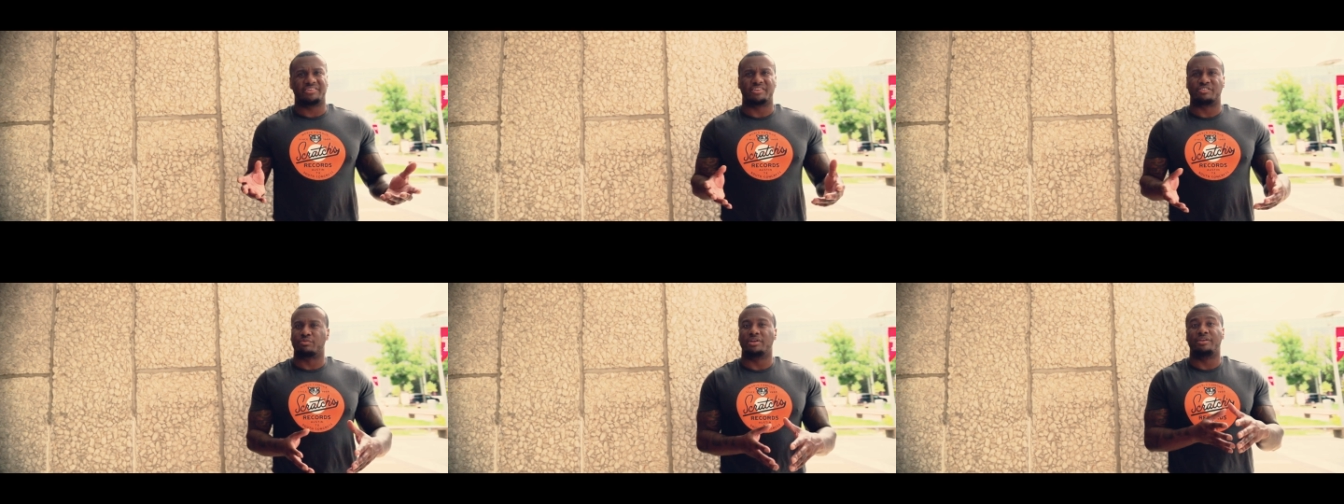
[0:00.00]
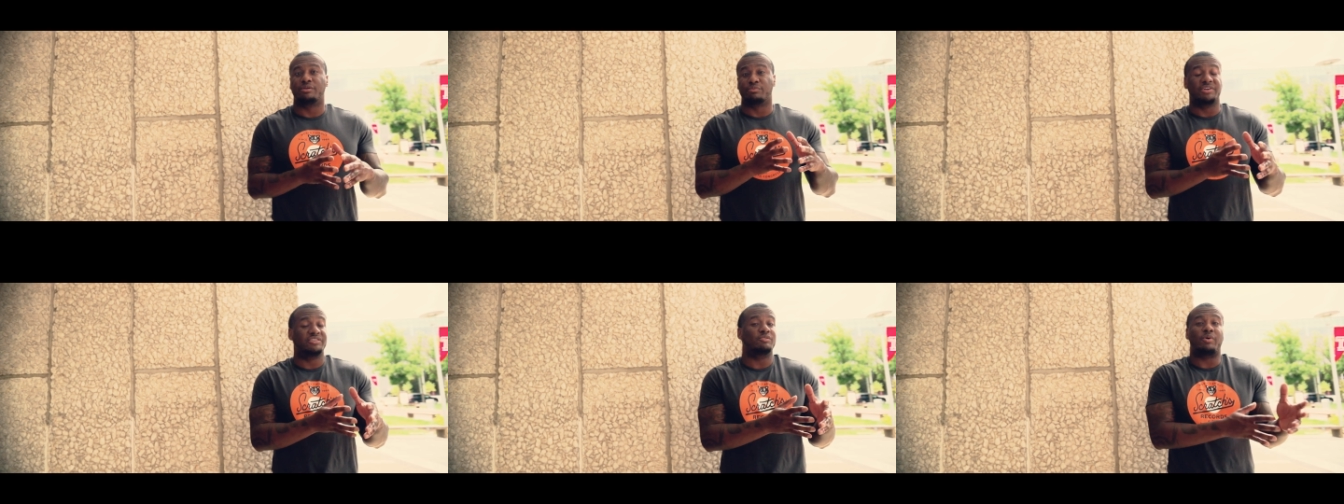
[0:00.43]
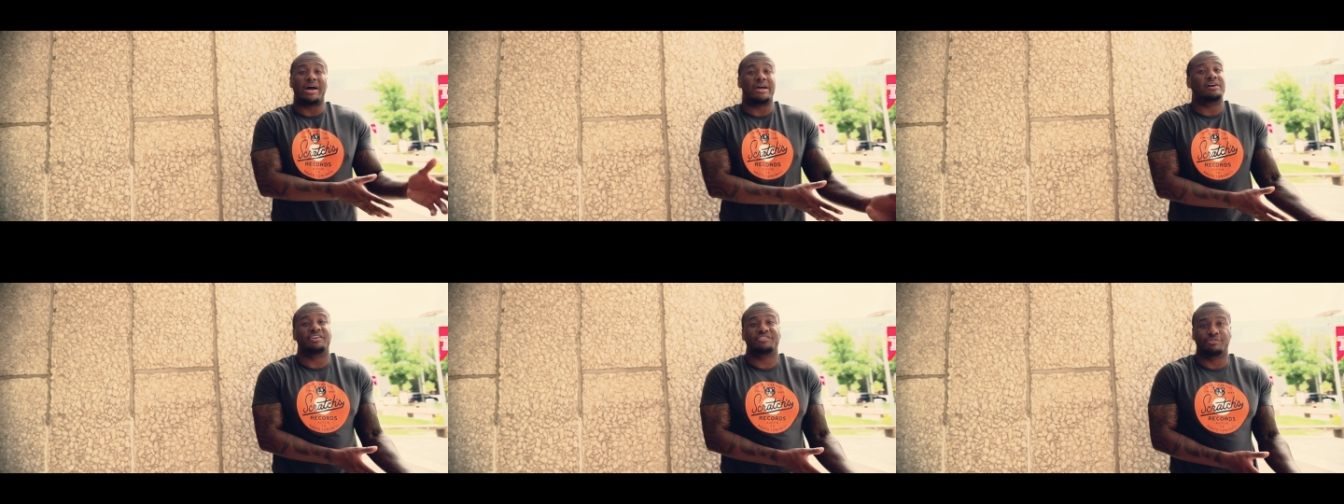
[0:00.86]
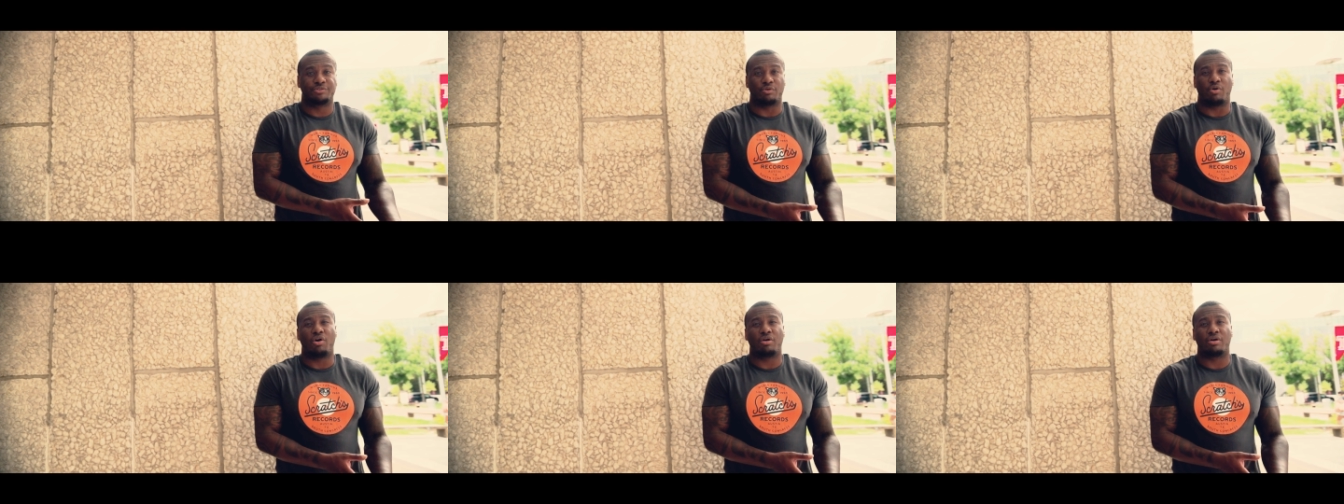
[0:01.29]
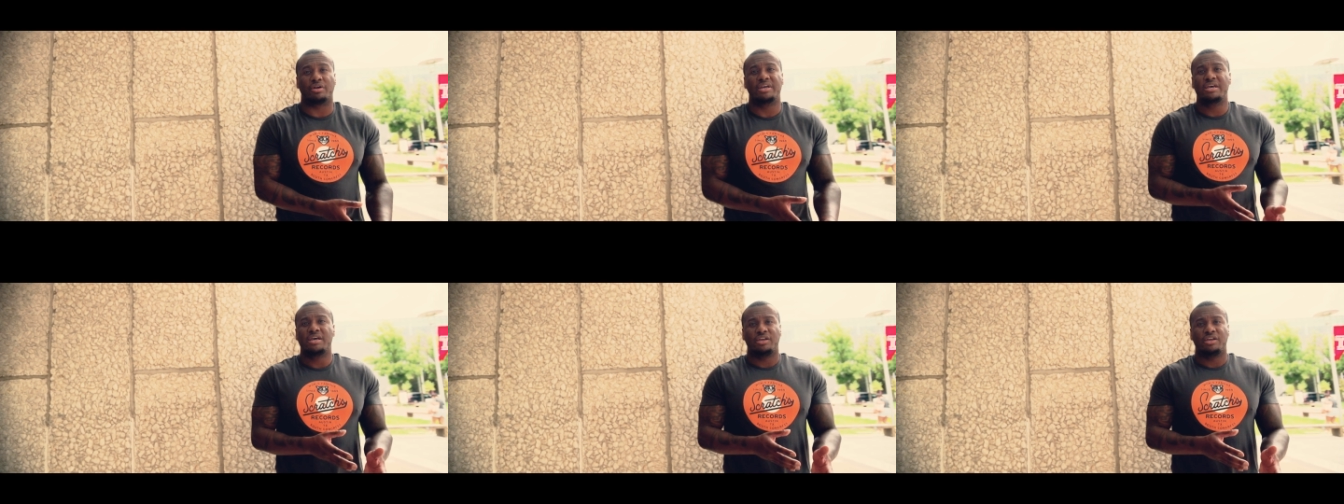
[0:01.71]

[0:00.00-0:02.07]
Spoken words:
That's really the reason why I hustle so hard.